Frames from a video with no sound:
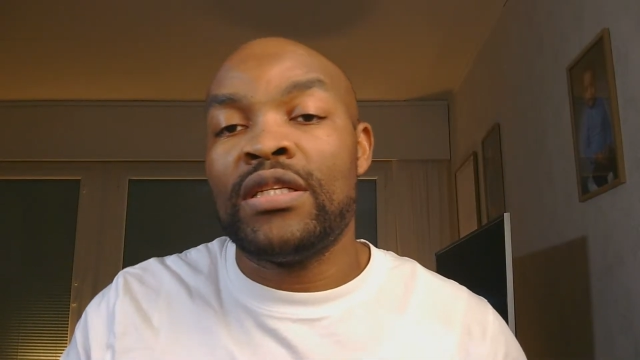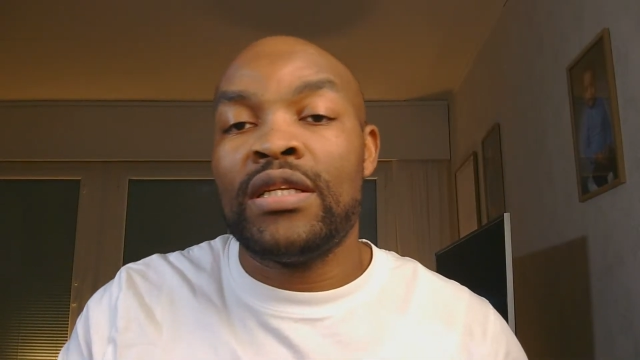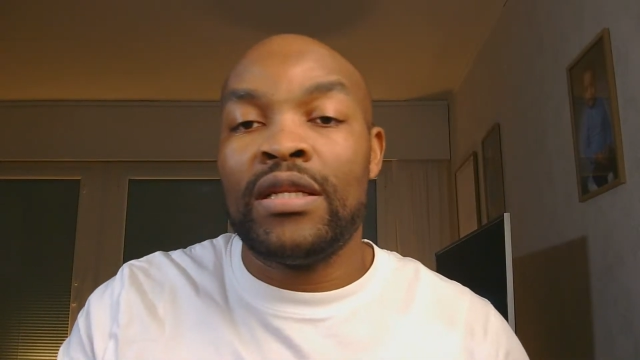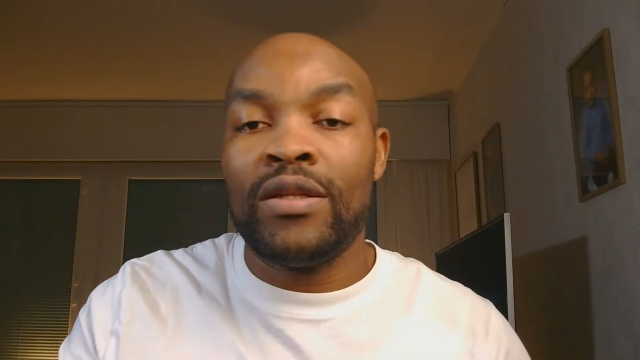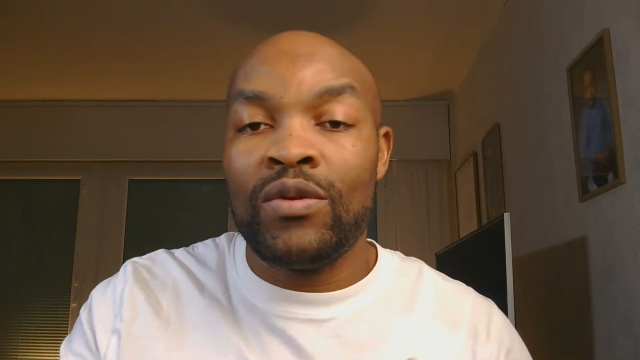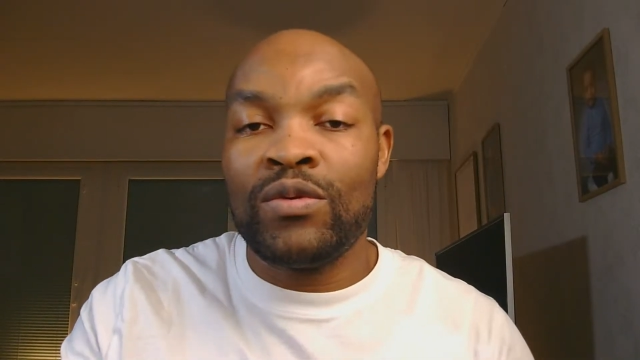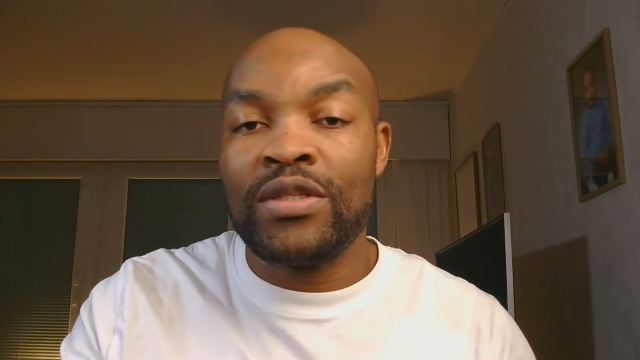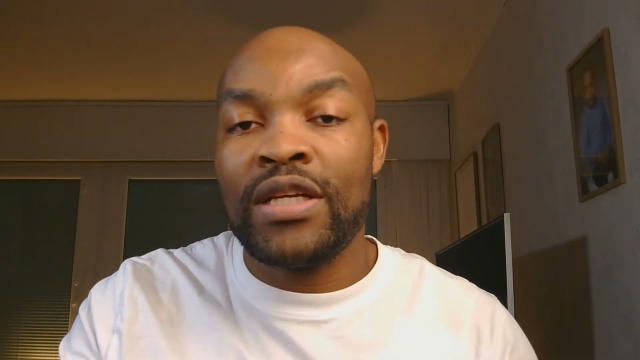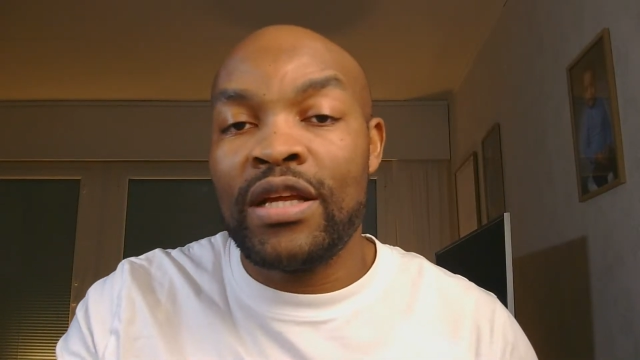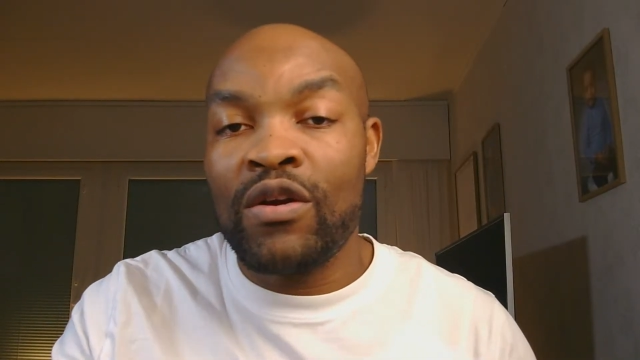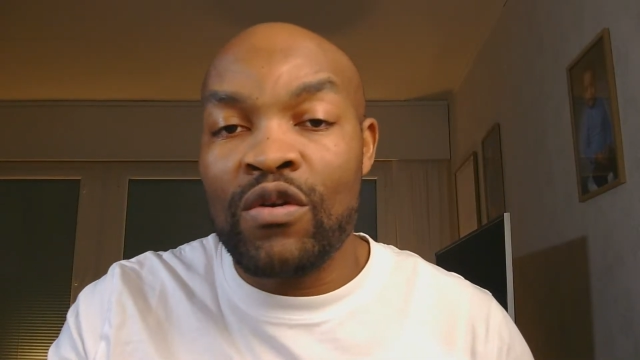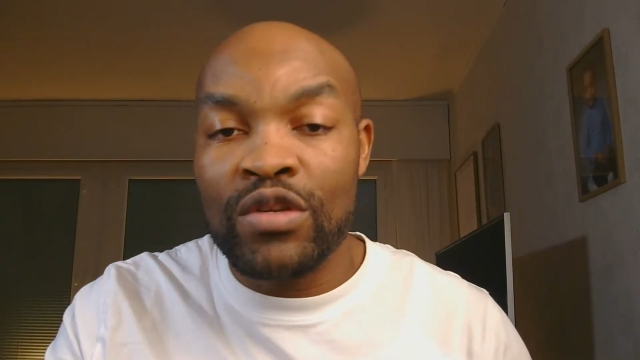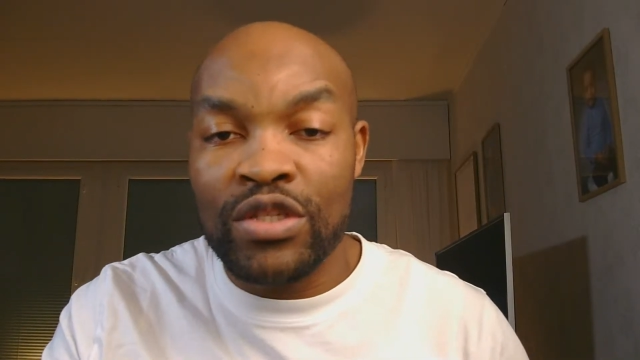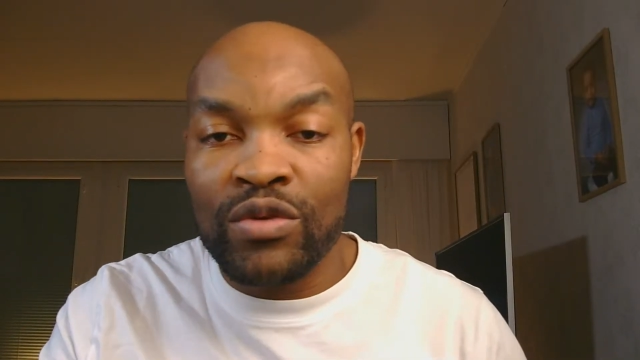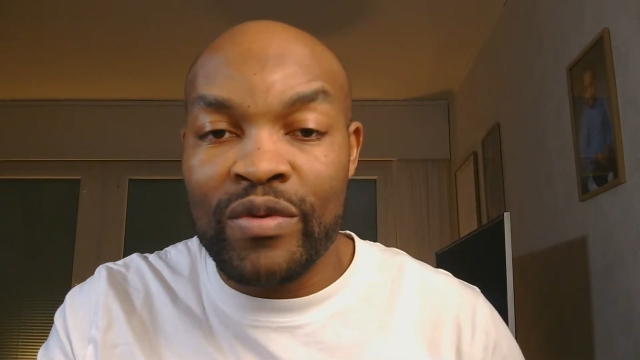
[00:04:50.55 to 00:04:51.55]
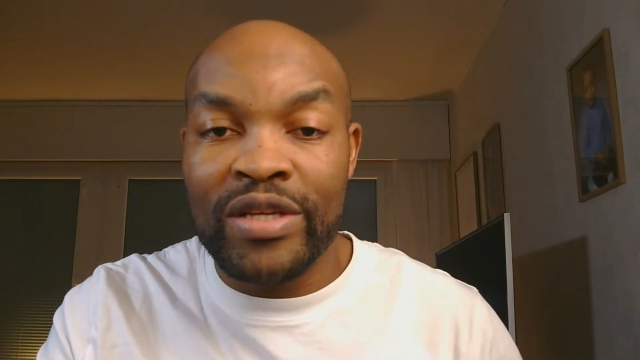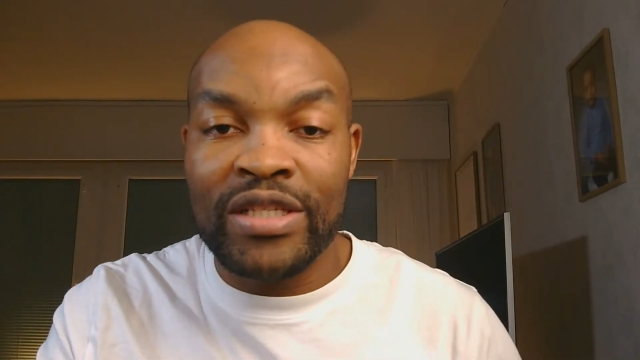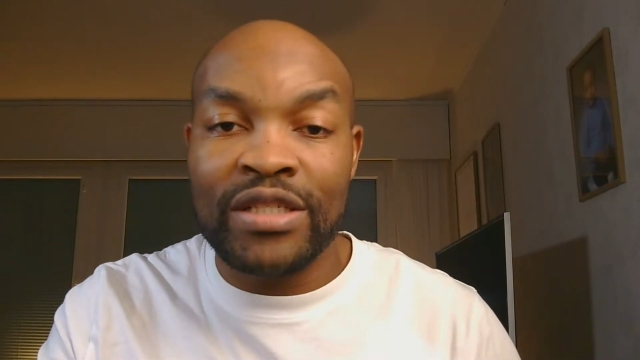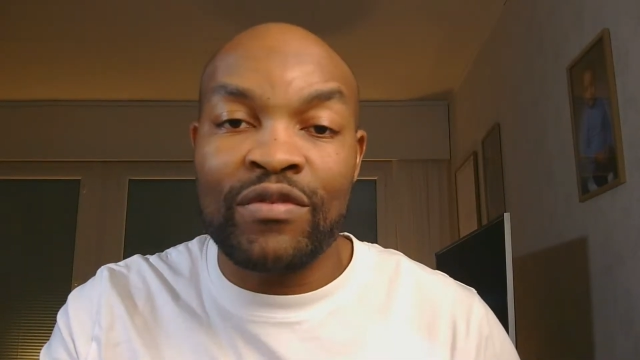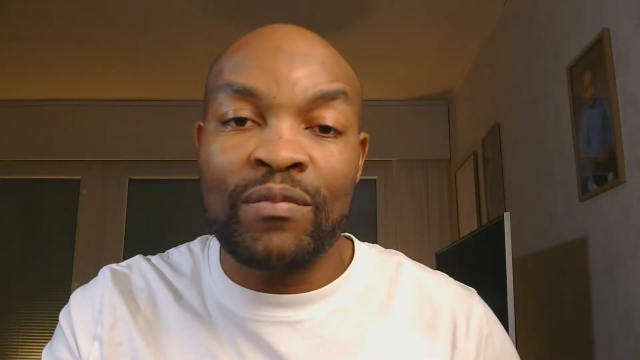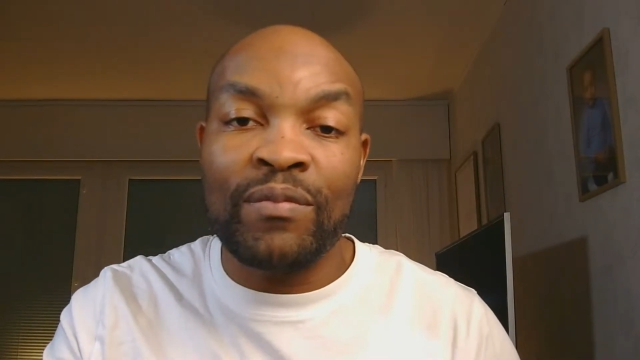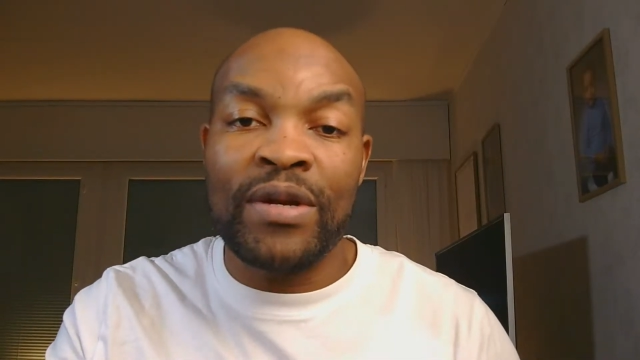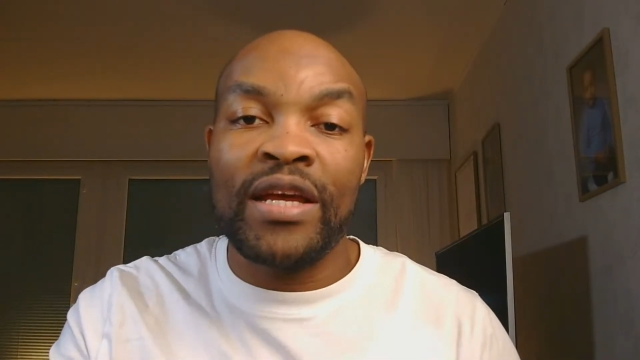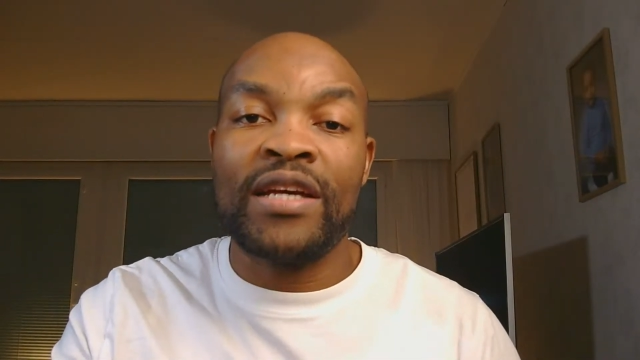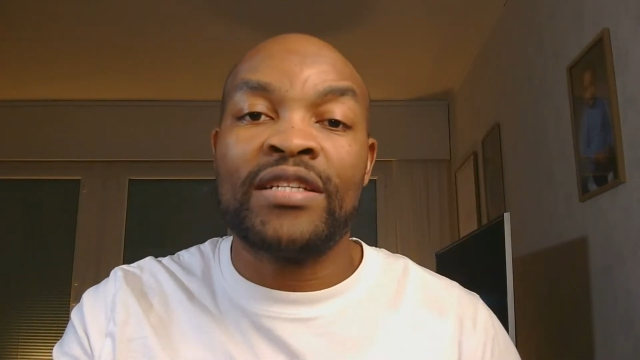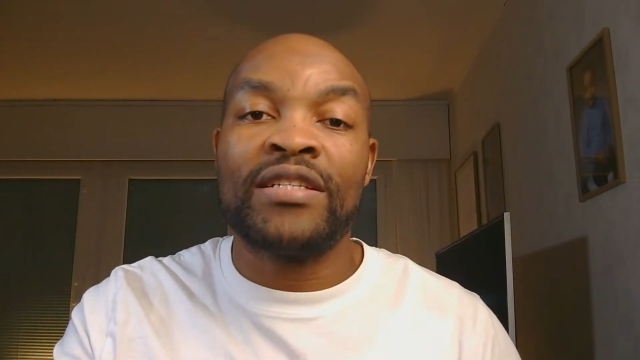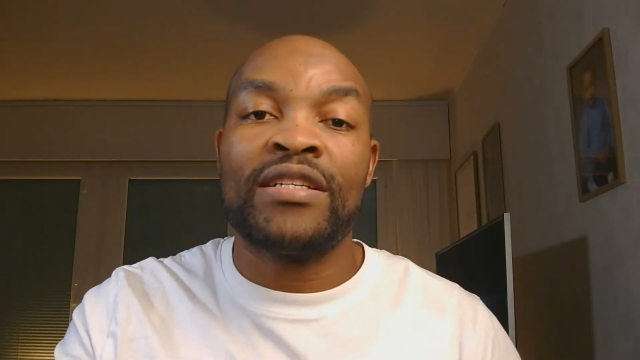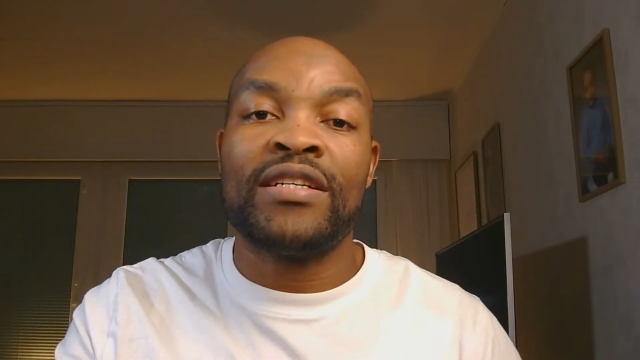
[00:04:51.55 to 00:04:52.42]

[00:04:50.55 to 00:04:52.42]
Those are the consequences for players.